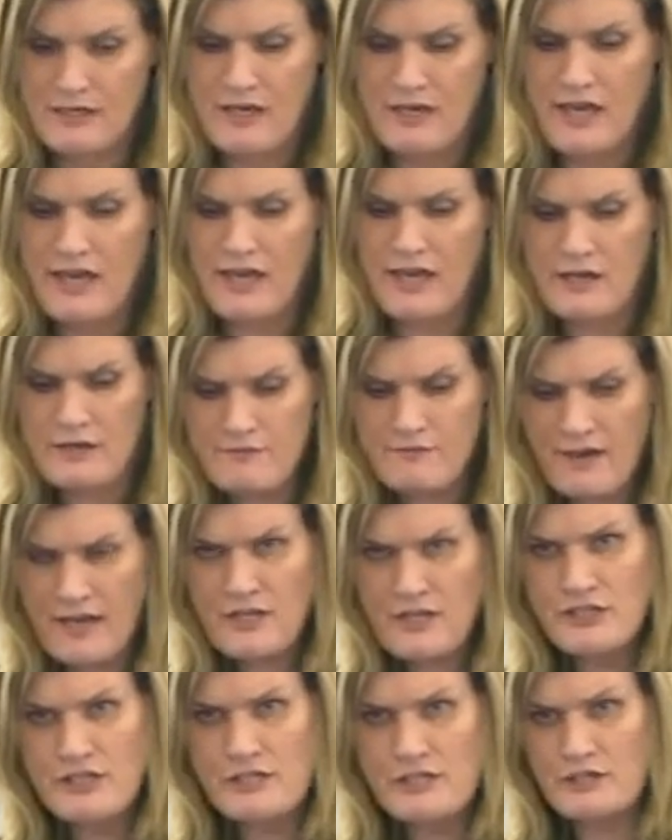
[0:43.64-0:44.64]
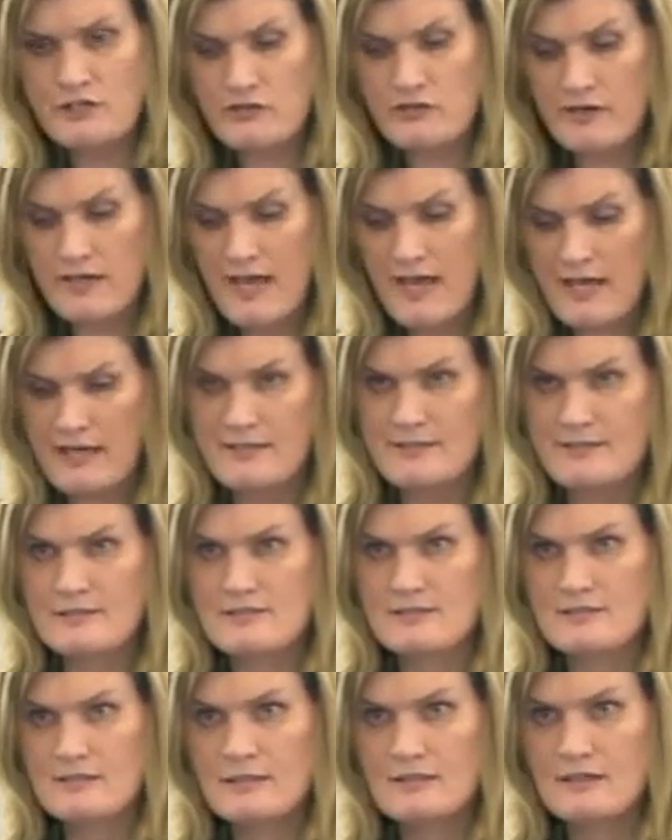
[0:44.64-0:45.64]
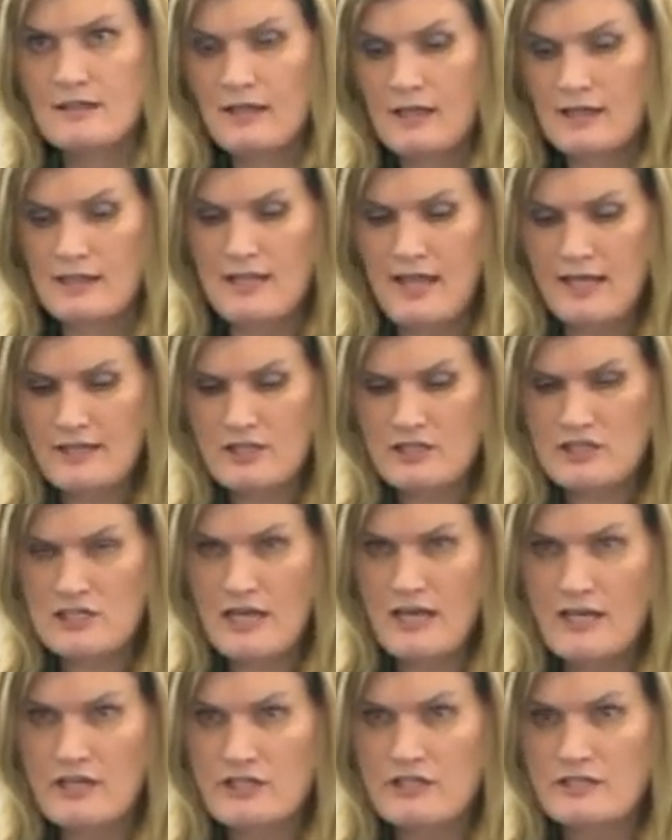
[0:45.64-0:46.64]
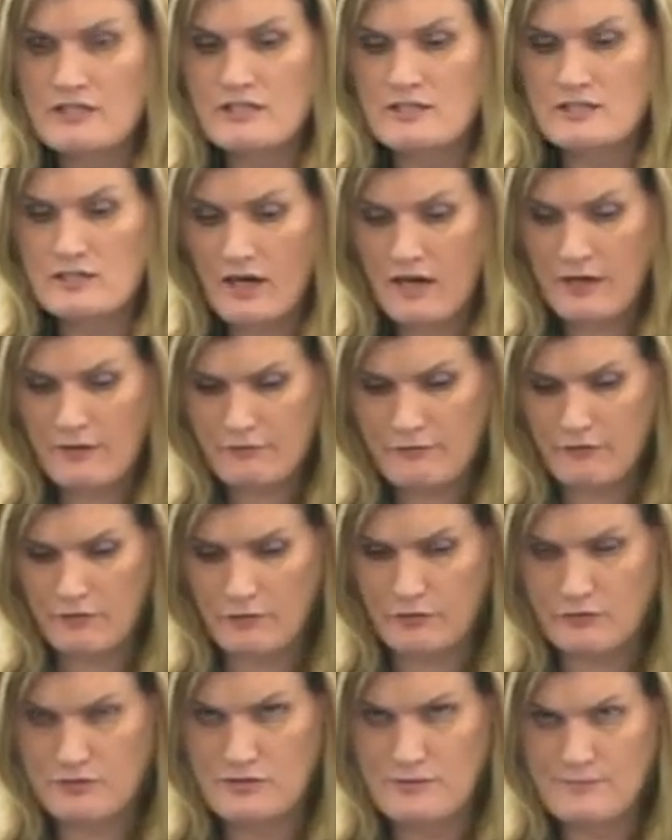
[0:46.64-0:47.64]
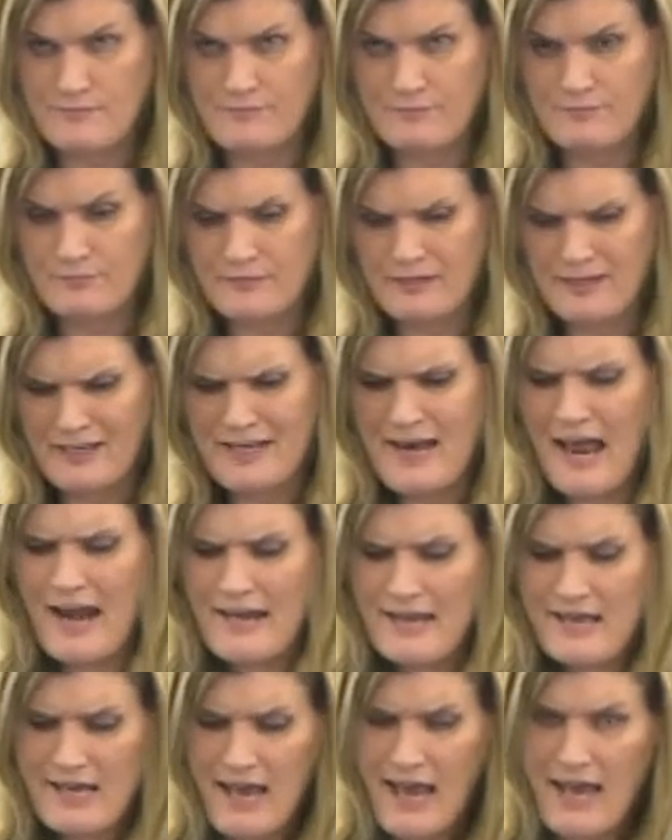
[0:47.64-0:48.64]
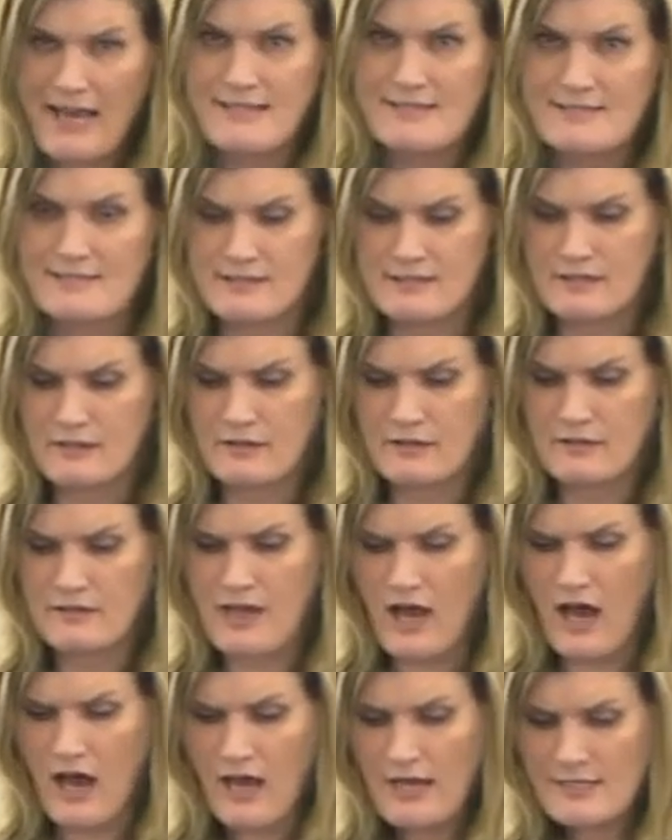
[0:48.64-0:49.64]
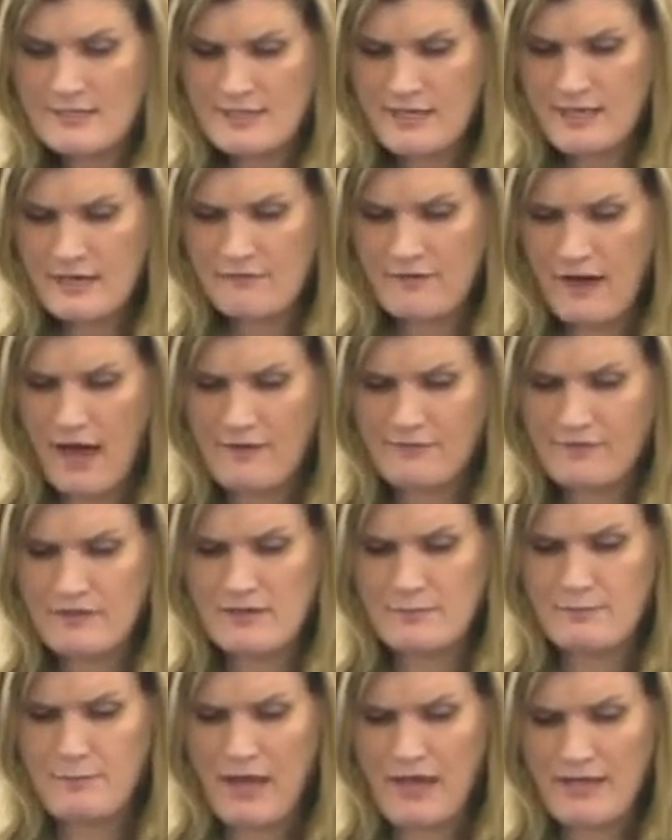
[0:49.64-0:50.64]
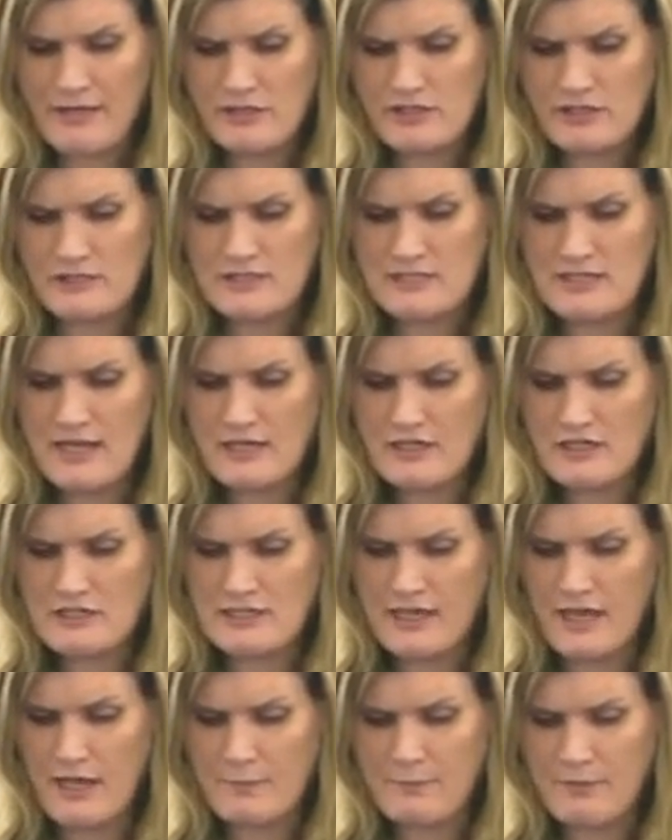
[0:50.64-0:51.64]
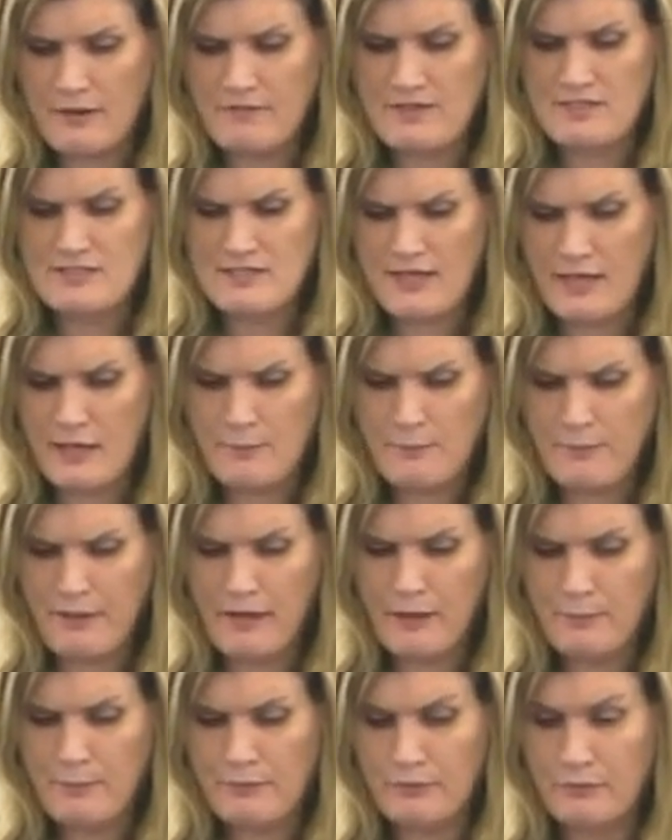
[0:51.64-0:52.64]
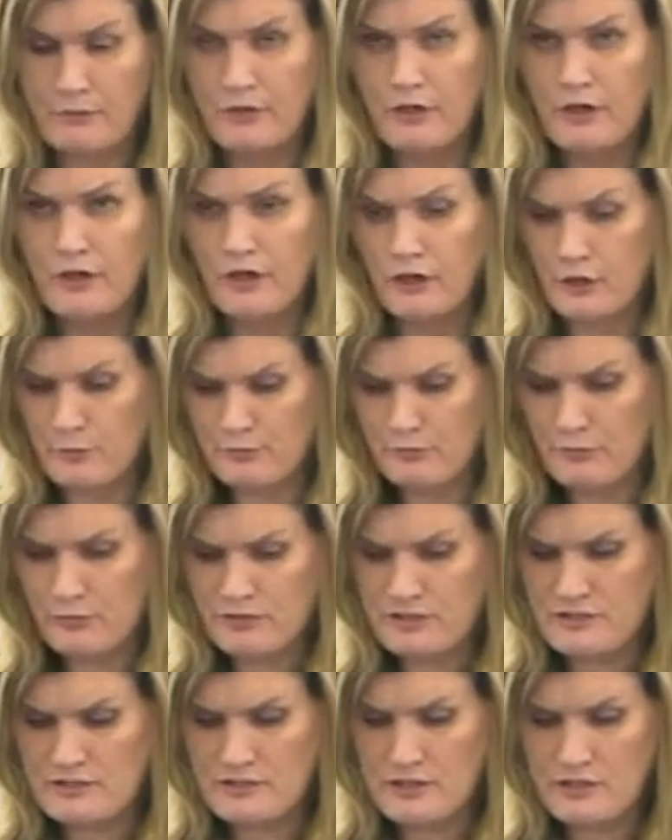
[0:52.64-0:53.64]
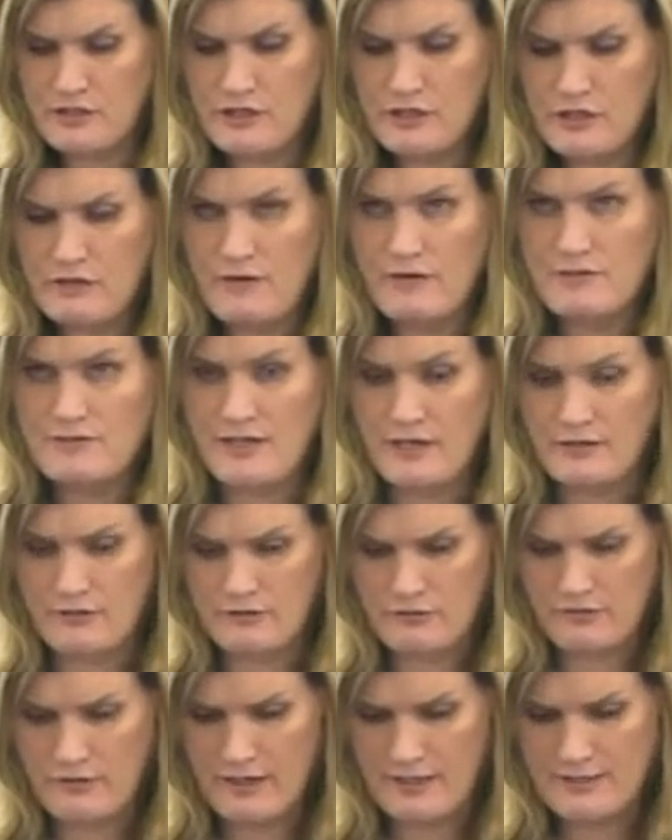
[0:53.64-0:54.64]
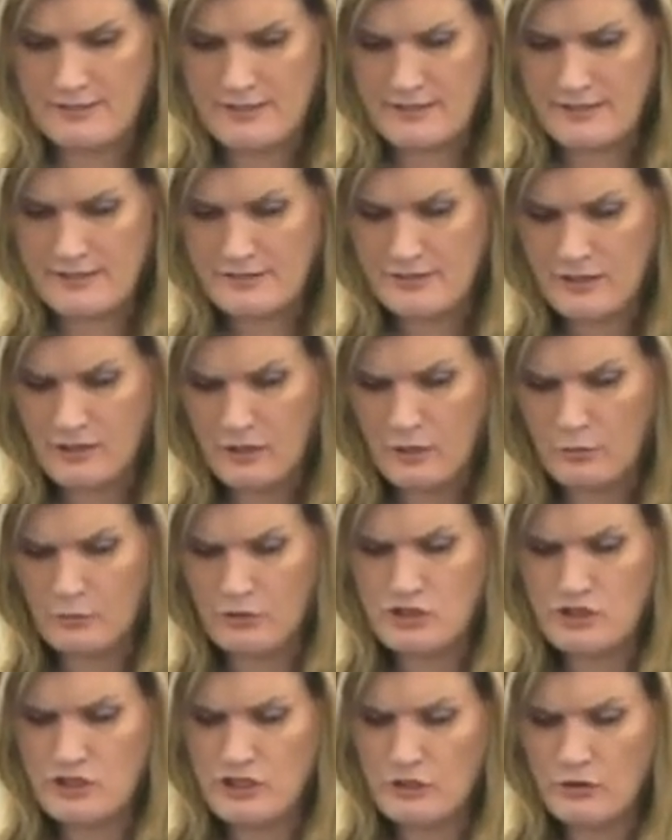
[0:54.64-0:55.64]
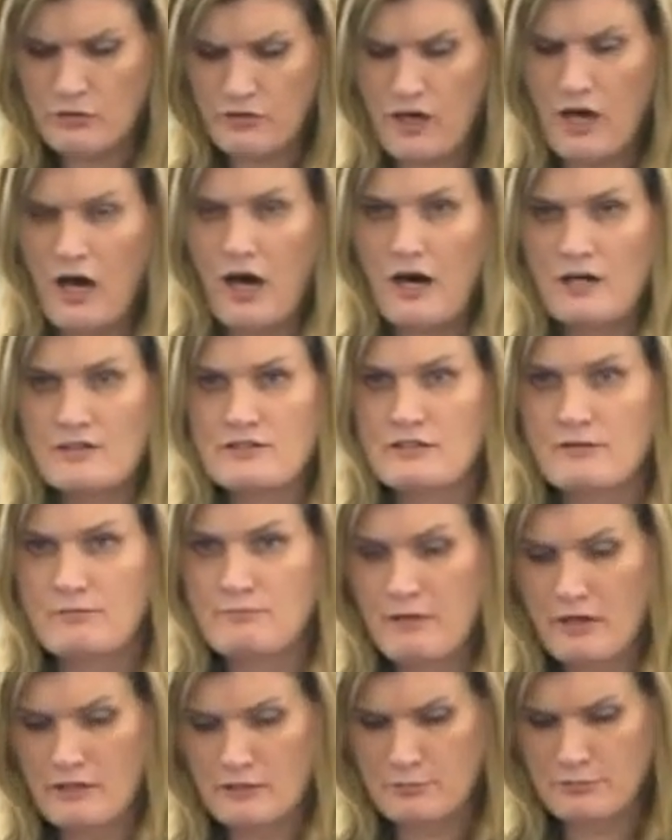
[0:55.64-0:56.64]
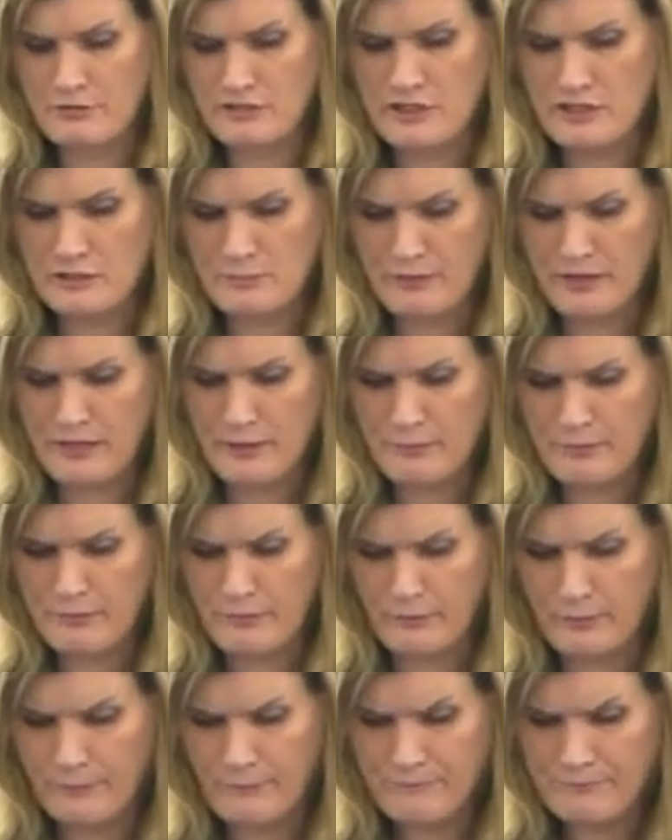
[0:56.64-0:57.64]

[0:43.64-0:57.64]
Innovation creates, legislation stifles. In any case, the idea of having the pensions legislated by the same people who brought us the Eurozone crisis would chill the hearts of most British people.